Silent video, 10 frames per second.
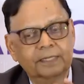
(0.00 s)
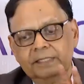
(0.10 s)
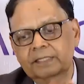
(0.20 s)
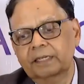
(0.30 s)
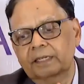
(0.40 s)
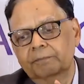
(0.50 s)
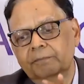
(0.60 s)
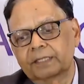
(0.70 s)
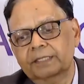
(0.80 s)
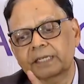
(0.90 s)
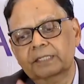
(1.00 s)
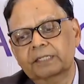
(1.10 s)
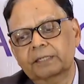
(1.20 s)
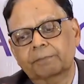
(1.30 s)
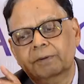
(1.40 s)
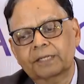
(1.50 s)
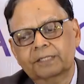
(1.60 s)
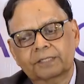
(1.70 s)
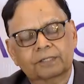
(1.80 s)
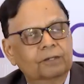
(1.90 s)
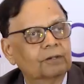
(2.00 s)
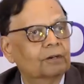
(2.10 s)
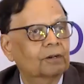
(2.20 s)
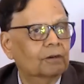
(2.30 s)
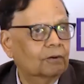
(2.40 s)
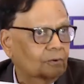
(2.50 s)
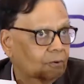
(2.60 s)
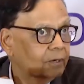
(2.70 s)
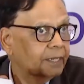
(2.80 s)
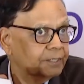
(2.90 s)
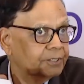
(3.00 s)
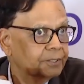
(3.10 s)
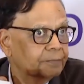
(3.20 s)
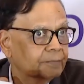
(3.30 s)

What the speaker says: SC plus ST plus old age.